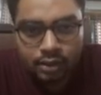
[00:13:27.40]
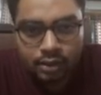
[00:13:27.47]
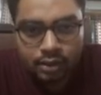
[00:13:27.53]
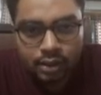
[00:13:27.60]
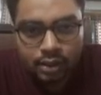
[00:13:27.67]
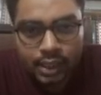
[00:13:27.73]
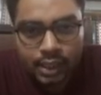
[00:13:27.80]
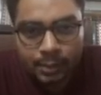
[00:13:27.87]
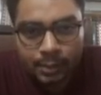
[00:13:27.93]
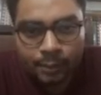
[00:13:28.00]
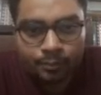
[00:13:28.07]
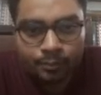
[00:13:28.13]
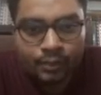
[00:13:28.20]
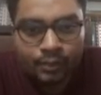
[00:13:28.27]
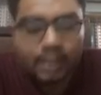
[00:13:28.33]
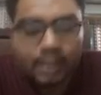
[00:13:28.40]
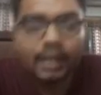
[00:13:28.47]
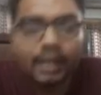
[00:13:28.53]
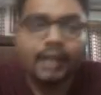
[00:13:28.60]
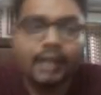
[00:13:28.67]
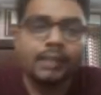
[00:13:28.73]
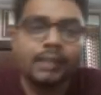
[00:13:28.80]
mm,
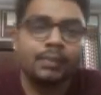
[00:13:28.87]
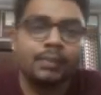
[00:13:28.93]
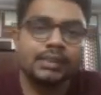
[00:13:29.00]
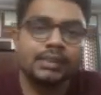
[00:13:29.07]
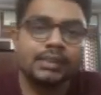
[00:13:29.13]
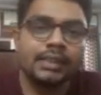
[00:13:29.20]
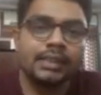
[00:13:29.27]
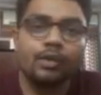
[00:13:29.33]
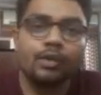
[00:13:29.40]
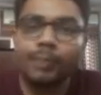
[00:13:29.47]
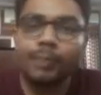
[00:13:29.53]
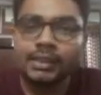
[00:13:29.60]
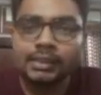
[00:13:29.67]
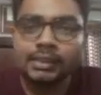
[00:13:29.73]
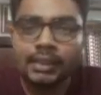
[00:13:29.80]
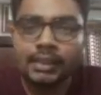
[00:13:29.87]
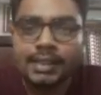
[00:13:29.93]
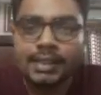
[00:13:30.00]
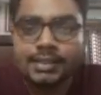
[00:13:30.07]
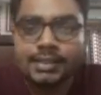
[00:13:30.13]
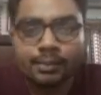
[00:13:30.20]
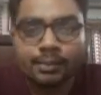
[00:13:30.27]
and the machining operation is
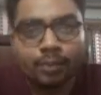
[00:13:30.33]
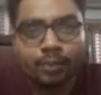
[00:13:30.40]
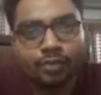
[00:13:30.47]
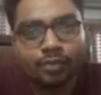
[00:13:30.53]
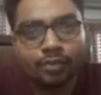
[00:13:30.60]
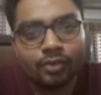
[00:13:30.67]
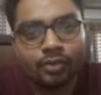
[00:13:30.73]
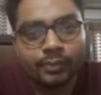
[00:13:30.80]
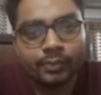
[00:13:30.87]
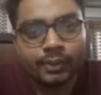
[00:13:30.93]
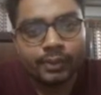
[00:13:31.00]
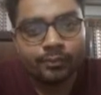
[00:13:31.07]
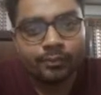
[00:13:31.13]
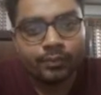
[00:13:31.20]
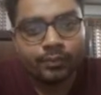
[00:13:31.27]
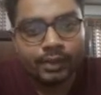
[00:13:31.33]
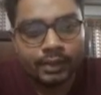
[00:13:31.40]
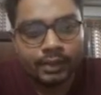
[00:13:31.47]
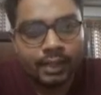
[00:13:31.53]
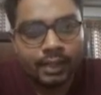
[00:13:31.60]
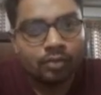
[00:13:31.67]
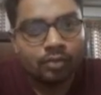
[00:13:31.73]
performed.
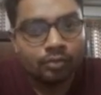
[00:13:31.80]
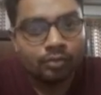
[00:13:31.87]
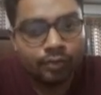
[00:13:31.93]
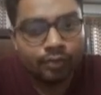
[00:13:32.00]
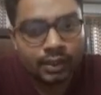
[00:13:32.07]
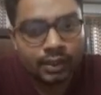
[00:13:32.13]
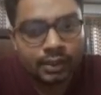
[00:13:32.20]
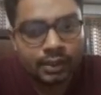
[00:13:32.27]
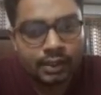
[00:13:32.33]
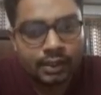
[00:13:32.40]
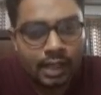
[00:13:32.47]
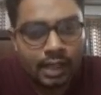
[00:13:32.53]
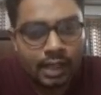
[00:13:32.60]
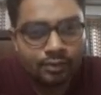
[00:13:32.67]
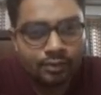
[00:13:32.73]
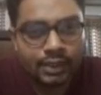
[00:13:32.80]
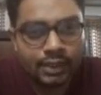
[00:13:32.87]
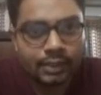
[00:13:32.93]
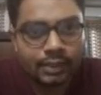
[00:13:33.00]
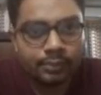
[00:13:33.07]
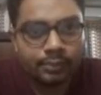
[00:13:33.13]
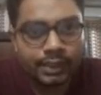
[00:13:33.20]
Now further, after
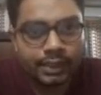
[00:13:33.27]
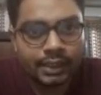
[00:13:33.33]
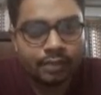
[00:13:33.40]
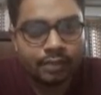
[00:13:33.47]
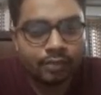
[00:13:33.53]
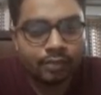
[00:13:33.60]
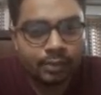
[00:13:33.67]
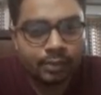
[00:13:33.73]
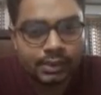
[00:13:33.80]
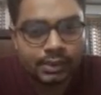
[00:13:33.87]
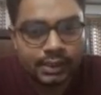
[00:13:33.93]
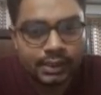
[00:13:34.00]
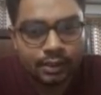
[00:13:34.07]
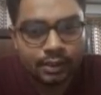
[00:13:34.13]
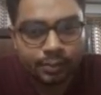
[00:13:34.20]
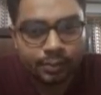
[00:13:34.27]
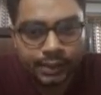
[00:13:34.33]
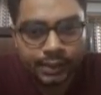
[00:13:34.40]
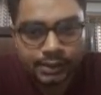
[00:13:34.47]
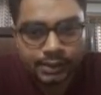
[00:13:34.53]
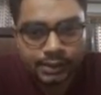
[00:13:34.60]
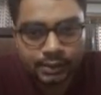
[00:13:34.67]
completing one machining
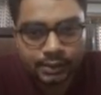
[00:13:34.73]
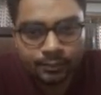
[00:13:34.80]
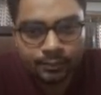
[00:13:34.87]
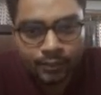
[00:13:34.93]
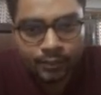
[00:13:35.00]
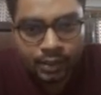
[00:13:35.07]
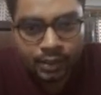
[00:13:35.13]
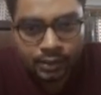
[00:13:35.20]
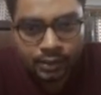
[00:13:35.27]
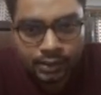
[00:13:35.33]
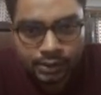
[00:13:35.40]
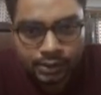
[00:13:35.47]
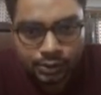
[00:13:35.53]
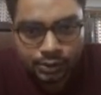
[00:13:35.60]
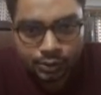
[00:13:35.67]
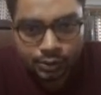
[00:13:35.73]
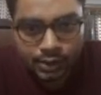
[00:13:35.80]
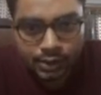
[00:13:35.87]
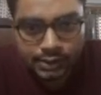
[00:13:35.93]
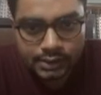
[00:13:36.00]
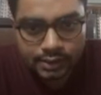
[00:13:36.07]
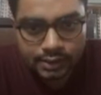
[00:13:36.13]
operation, this tool is
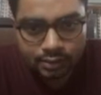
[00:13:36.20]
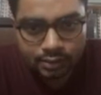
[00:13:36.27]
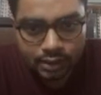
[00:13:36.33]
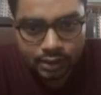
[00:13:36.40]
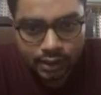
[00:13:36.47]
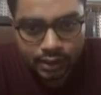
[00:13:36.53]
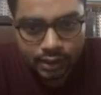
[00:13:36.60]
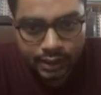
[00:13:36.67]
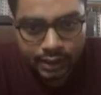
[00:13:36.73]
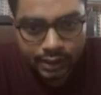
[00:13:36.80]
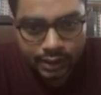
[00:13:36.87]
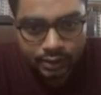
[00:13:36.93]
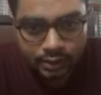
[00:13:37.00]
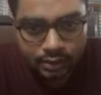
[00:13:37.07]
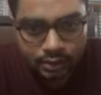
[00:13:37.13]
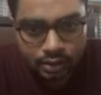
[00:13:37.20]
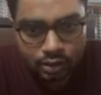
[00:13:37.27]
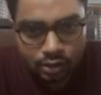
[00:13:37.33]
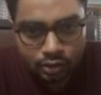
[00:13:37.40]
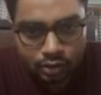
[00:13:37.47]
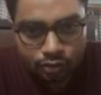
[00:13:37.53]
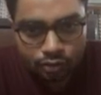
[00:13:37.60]
given again
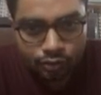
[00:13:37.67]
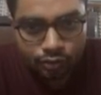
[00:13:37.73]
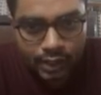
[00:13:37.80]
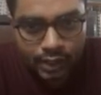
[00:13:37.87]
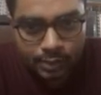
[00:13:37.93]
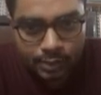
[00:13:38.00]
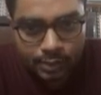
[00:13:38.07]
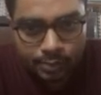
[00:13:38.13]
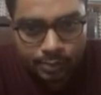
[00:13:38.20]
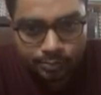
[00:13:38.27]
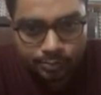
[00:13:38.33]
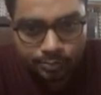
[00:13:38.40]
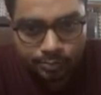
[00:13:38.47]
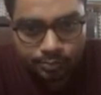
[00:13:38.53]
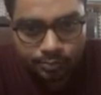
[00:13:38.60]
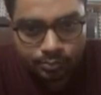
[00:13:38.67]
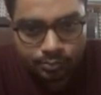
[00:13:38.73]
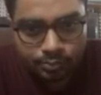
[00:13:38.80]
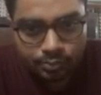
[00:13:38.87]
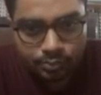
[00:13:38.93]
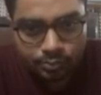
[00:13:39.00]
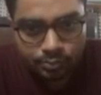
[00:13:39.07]
1 mm
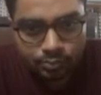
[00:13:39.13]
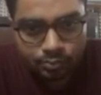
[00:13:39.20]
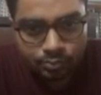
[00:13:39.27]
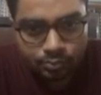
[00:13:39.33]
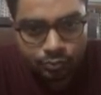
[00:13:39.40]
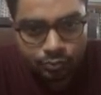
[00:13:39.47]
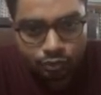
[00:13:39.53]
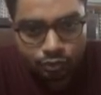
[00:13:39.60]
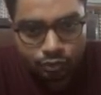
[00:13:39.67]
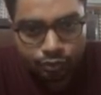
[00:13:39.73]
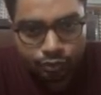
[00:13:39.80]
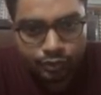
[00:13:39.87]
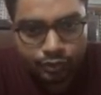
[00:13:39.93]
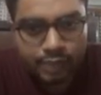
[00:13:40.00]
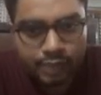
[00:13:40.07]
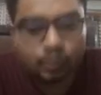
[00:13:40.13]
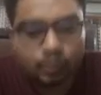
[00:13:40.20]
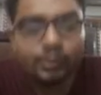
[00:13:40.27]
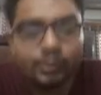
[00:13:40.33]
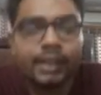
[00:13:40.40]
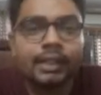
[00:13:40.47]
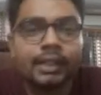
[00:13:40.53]
feed
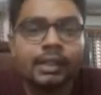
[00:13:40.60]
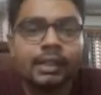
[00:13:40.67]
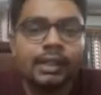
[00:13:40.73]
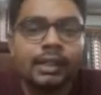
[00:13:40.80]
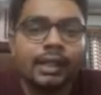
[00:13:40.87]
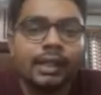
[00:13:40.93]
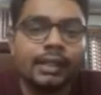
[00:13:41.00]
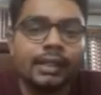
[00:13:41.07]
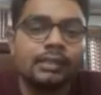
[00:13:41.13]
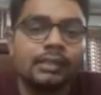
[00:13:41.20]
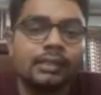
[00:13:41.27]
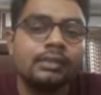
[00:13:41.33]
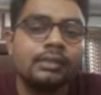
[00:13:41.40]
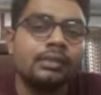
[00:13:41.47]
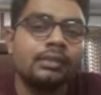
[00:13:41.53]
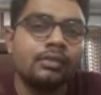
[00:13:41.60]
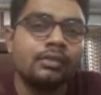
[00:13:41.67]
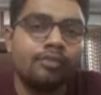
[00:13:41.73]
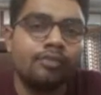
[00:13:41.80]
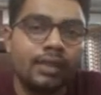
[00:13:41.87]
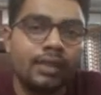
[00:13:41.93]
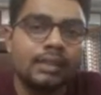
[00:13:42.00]
movement, and
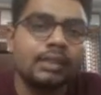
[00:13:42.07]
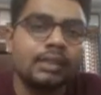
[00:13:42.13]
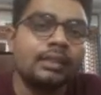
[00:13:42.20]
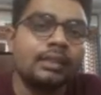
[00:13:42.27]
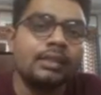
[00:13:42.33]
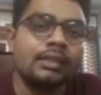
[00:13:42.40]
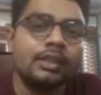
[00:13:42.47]
further the